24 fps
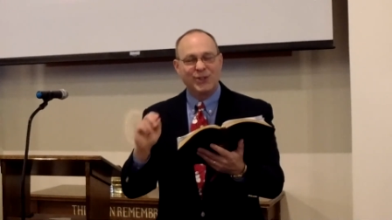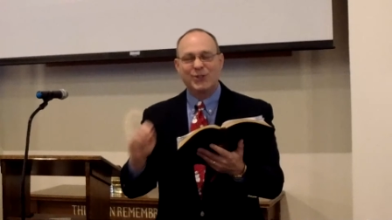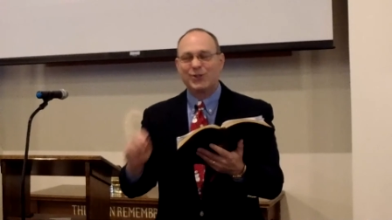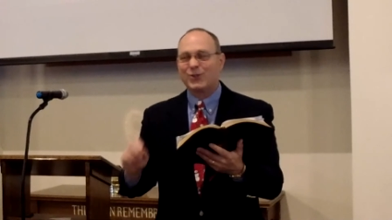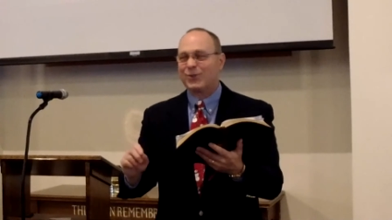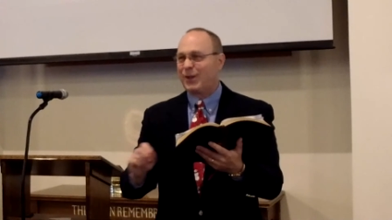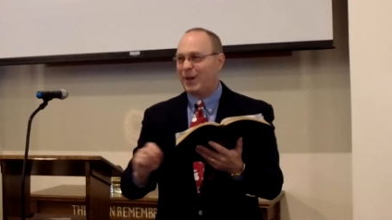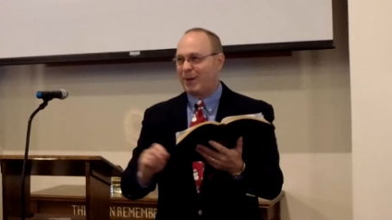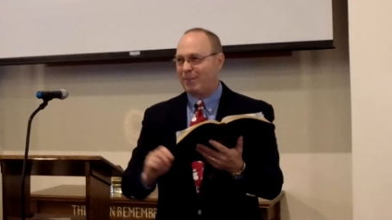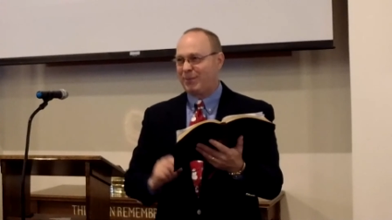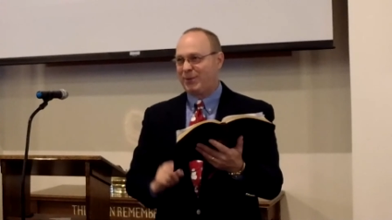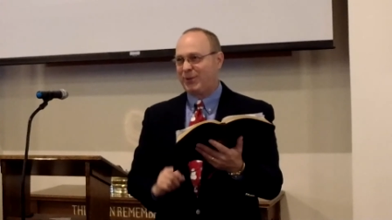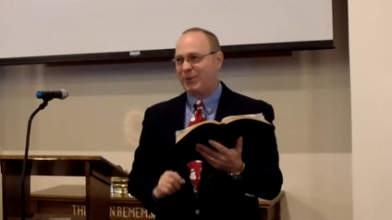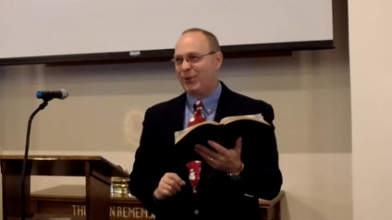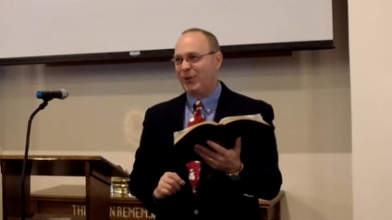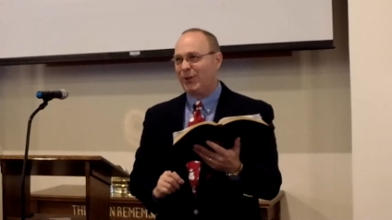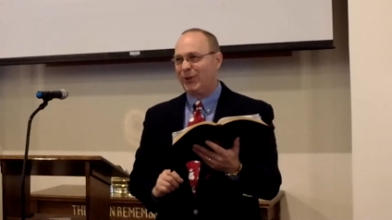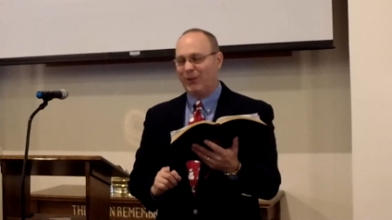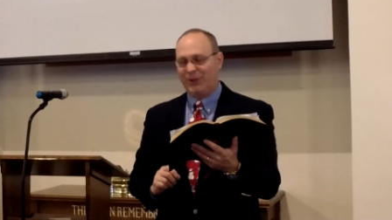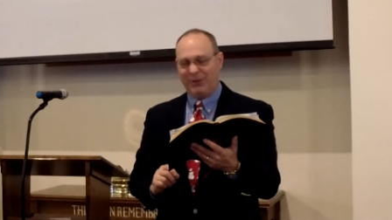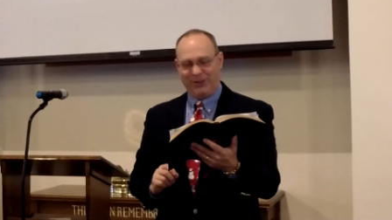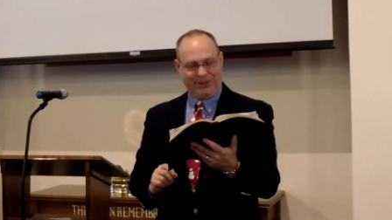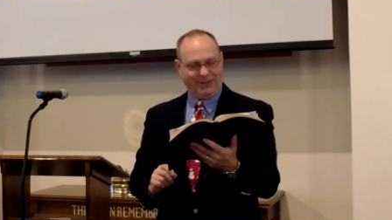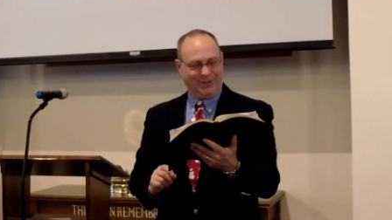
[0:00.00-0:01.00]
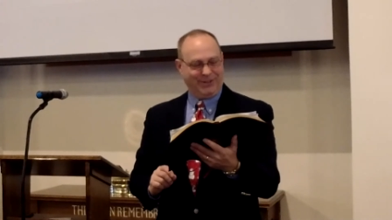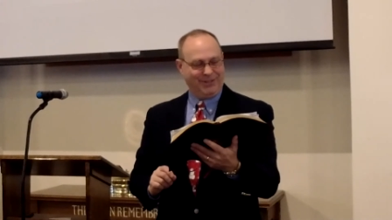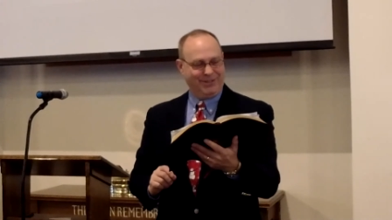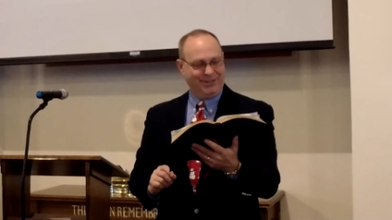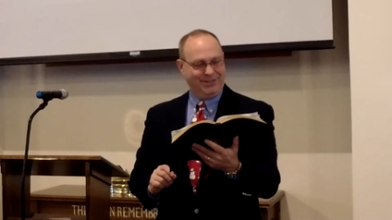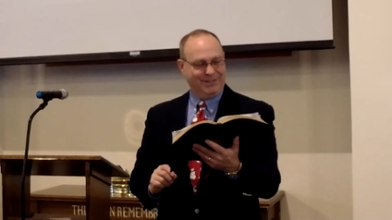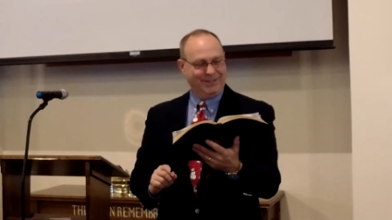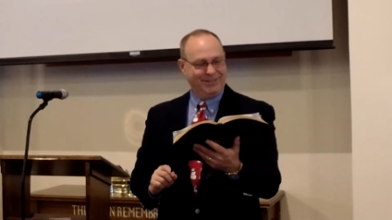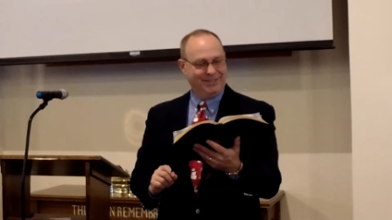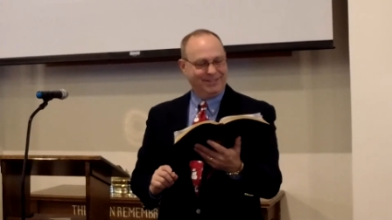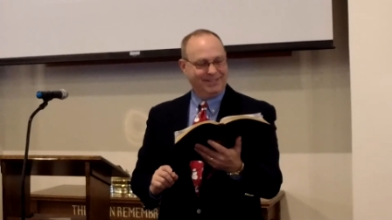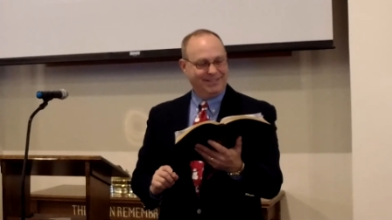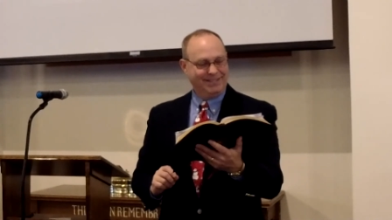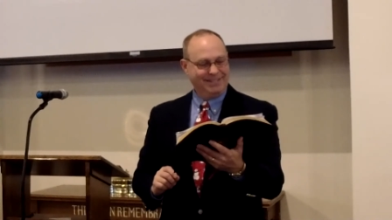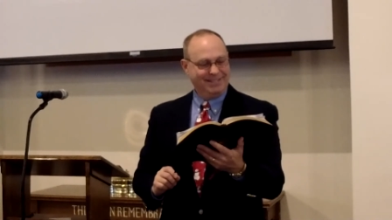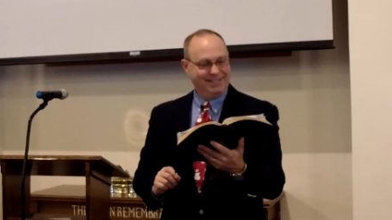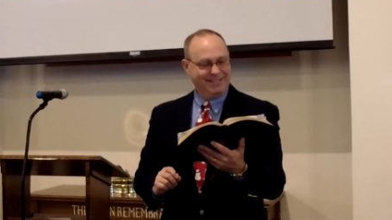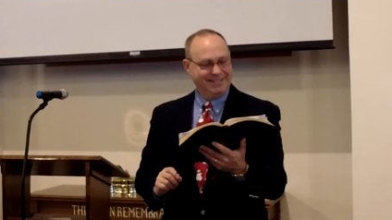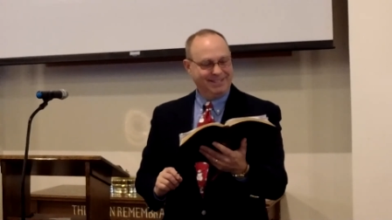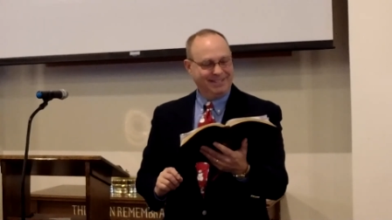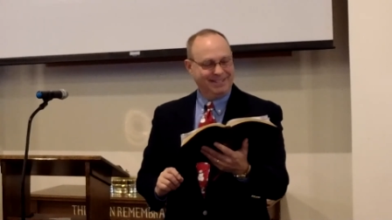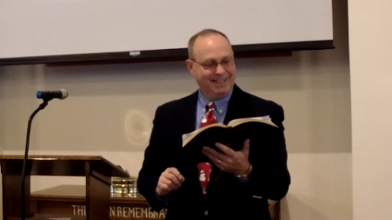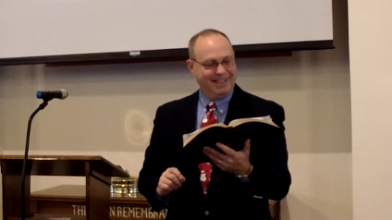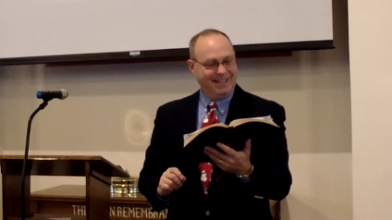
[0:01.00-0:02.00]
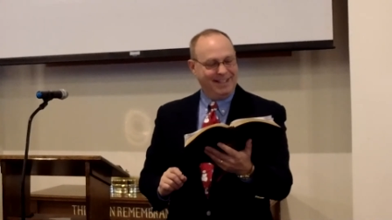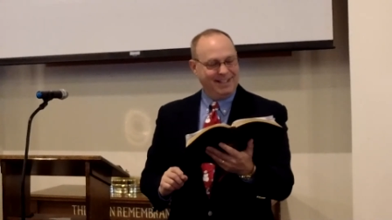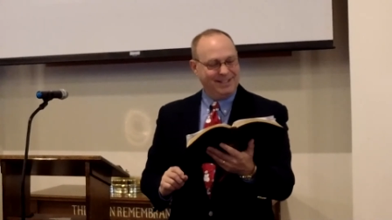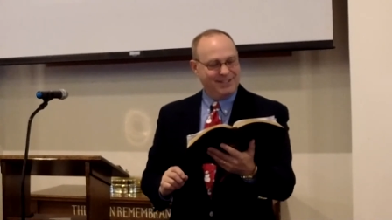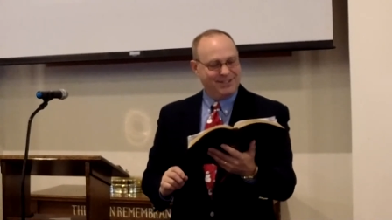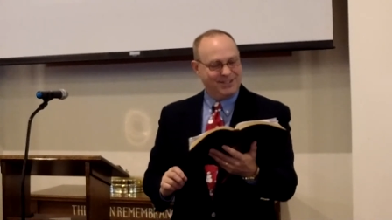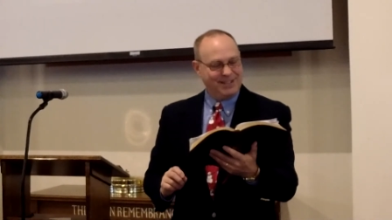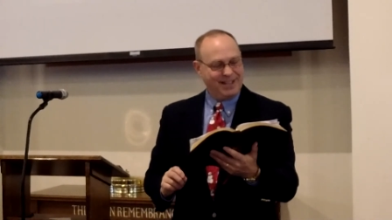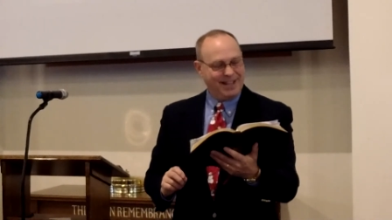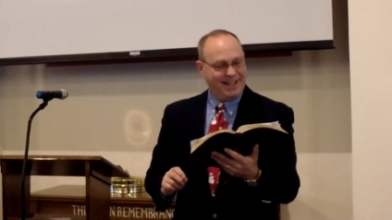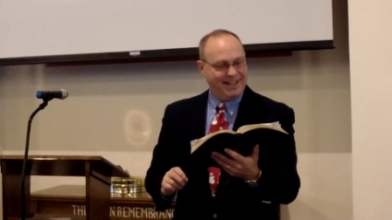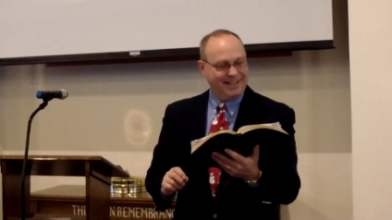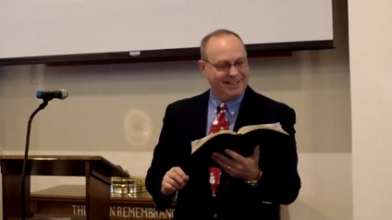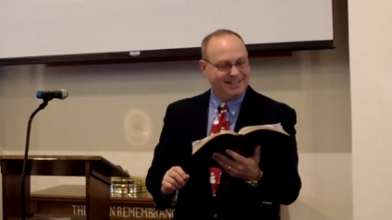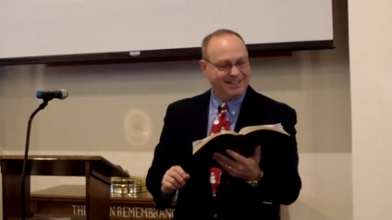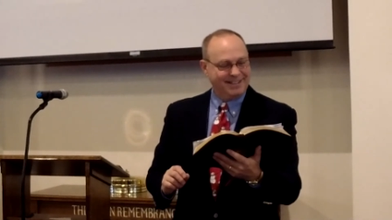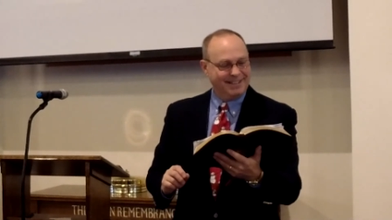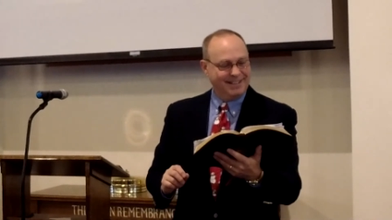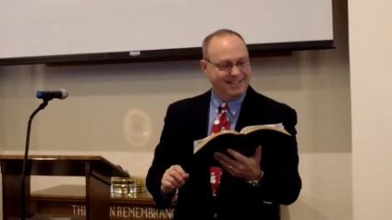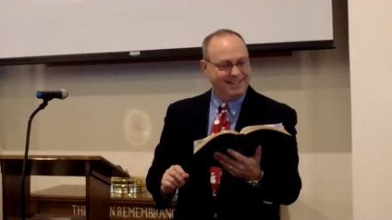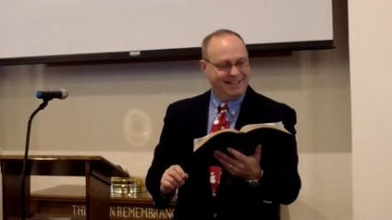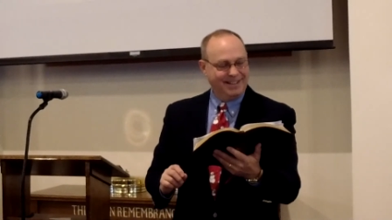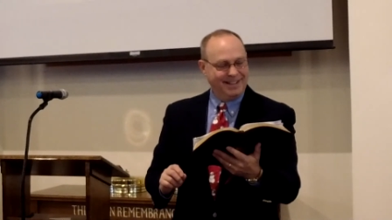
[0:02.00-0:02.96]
Scripture." He said,